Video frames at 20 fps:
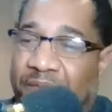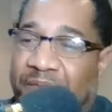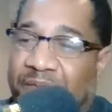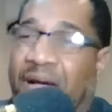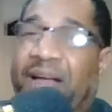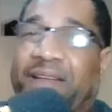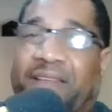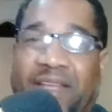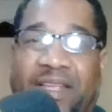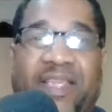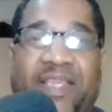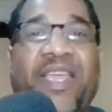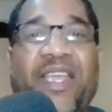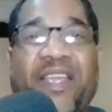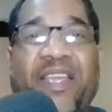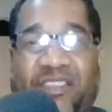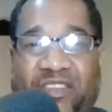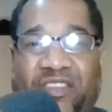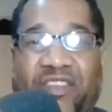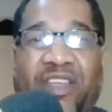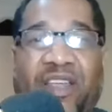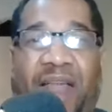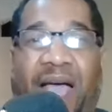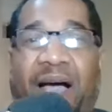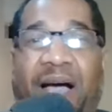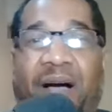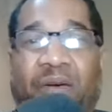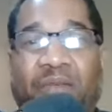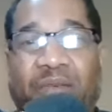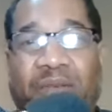Dr. King stood
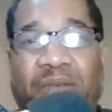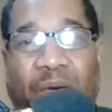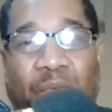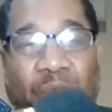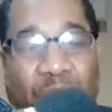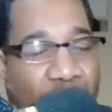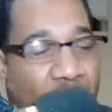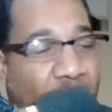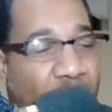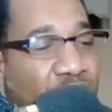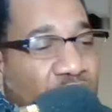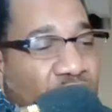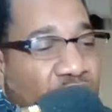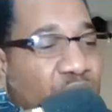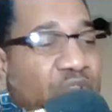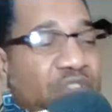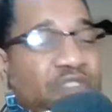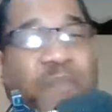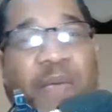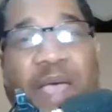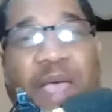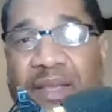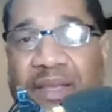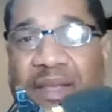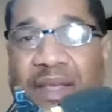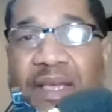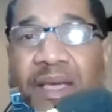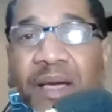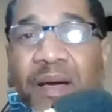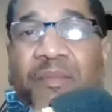out. Now, with all due respect
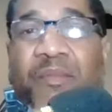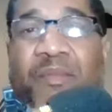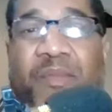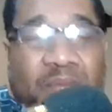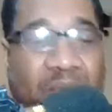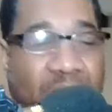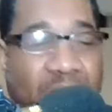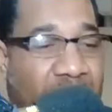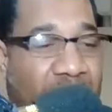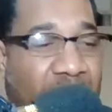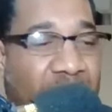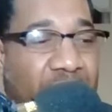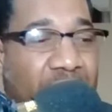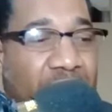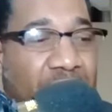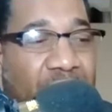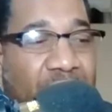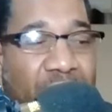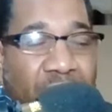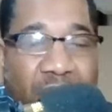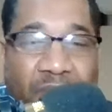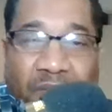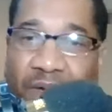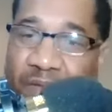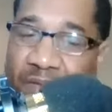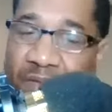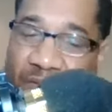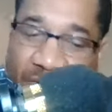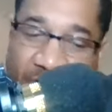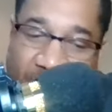to him, and
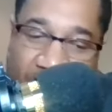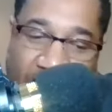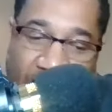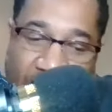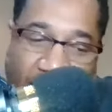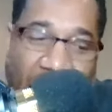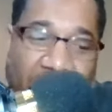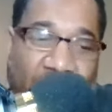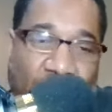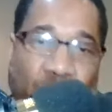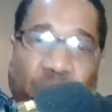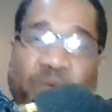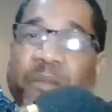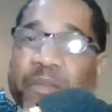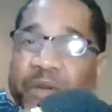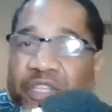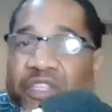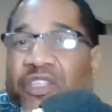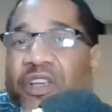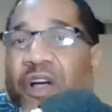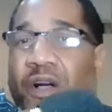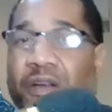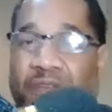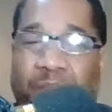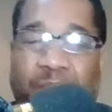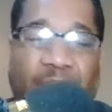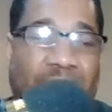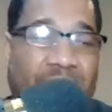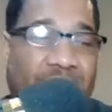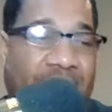Dr. Wimbush
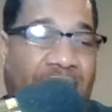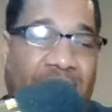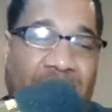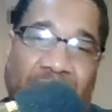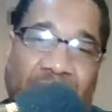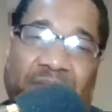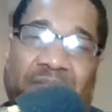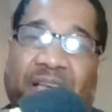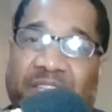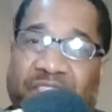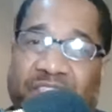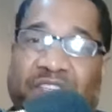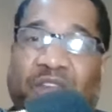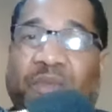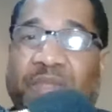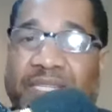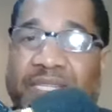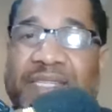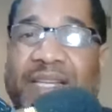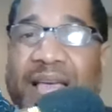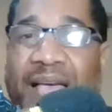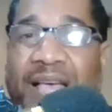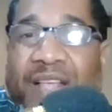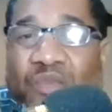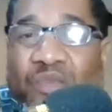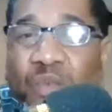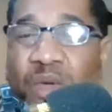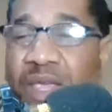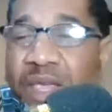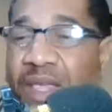kind of touched on this
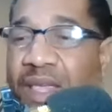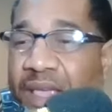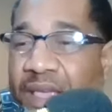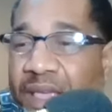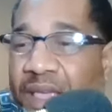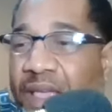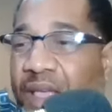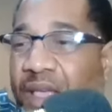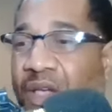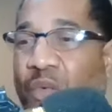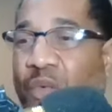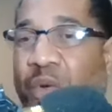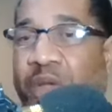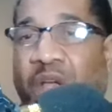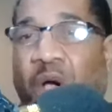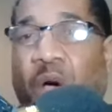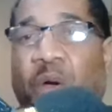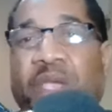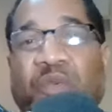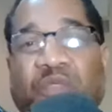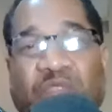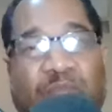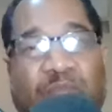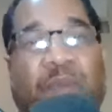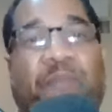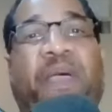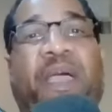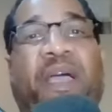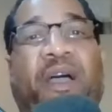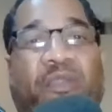last week, we know he was
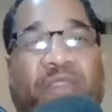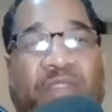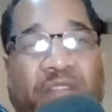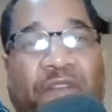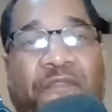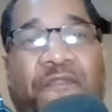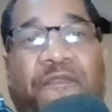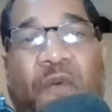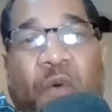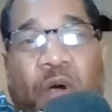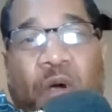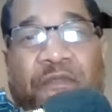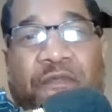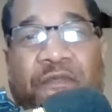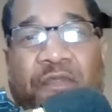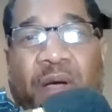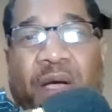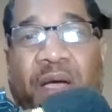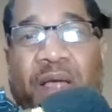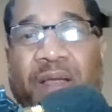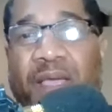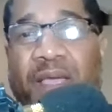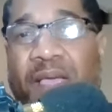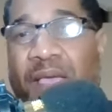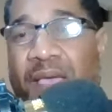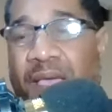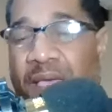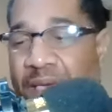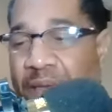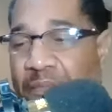propelled to the forefront
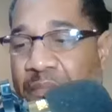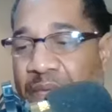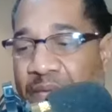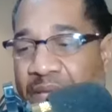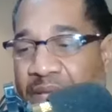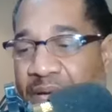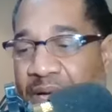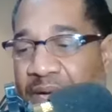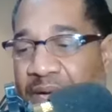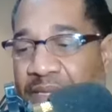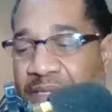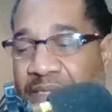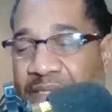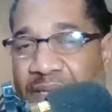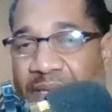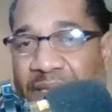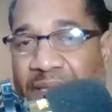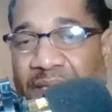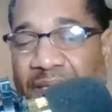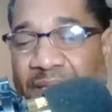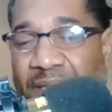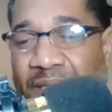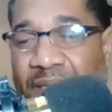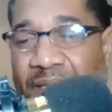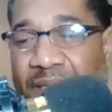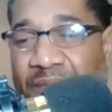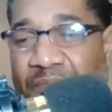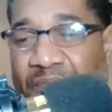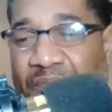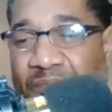because
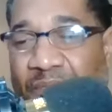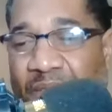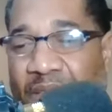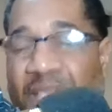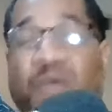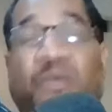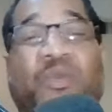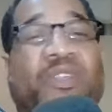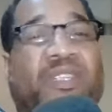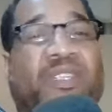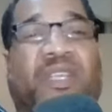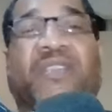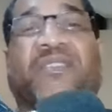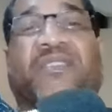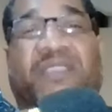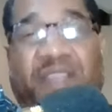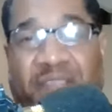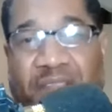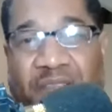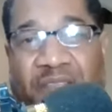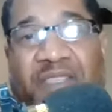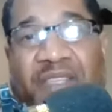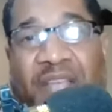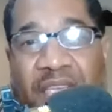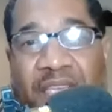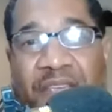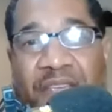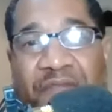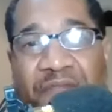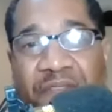he was considered
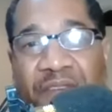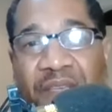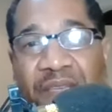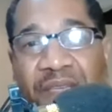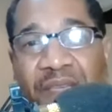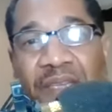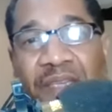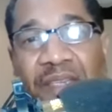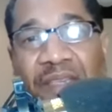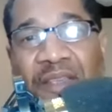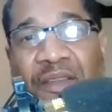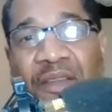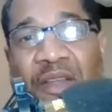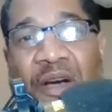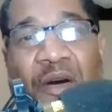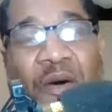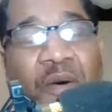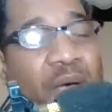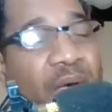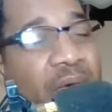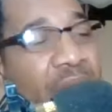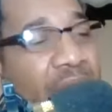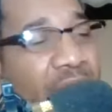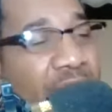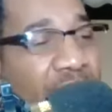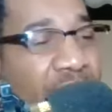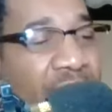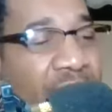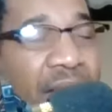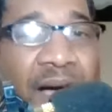safe,
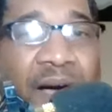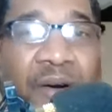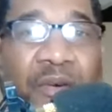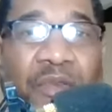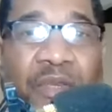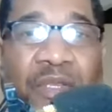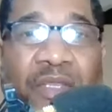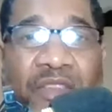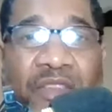Now,